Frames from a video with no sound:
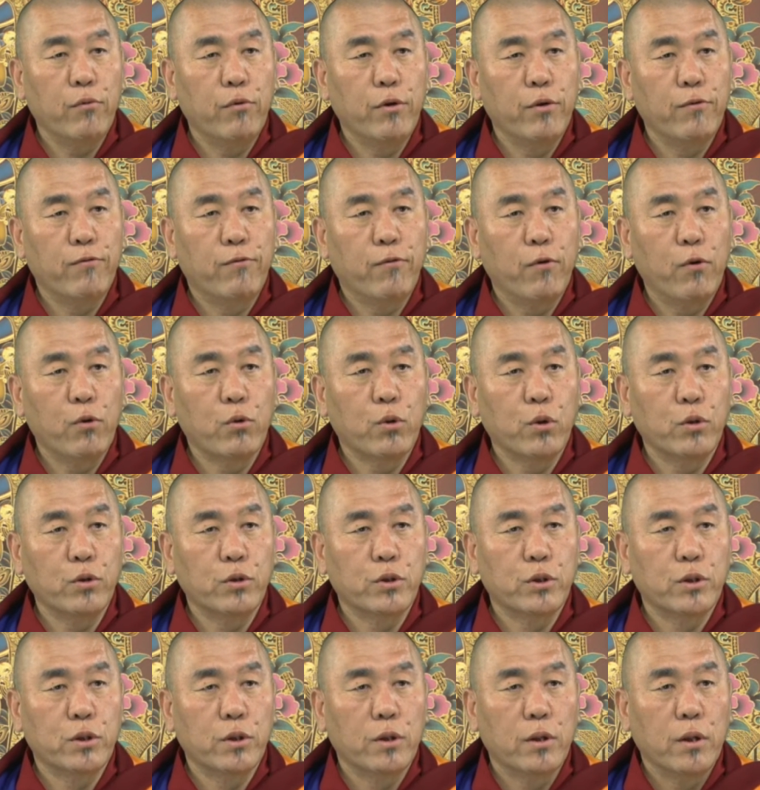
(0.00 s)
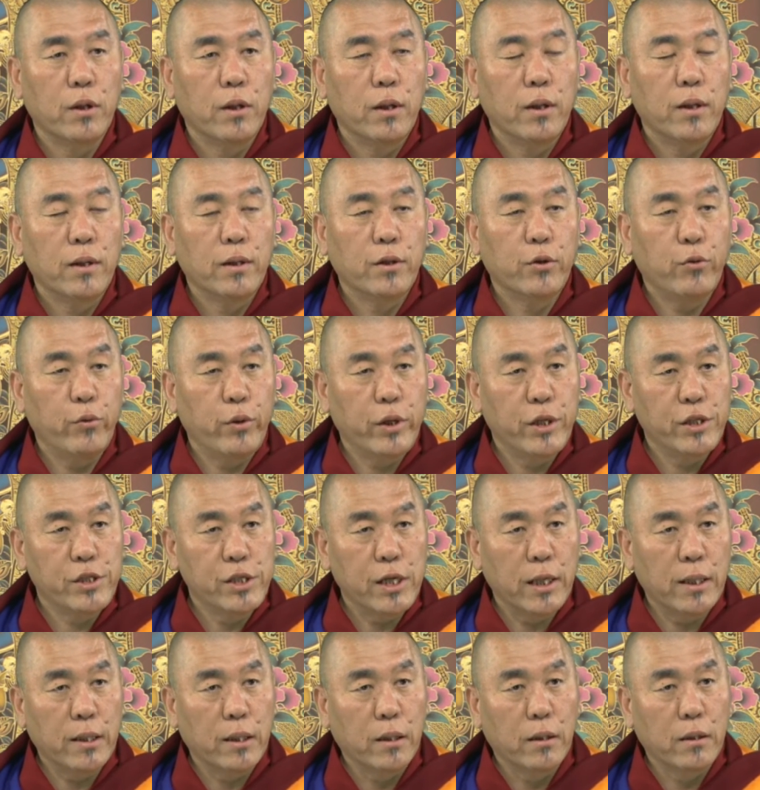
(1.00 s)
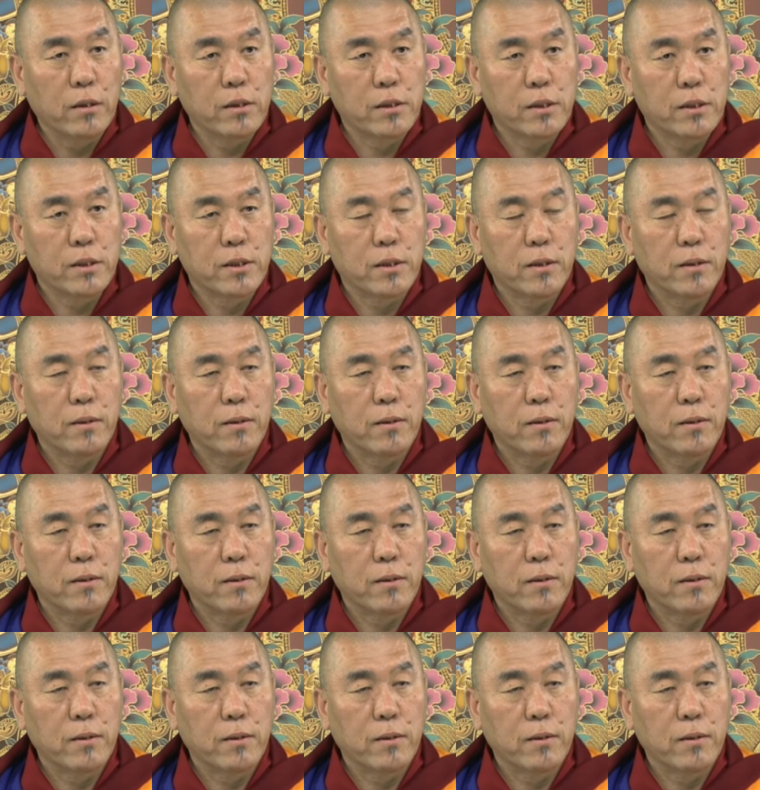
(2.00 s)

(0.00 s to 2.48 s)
focus 3 channels.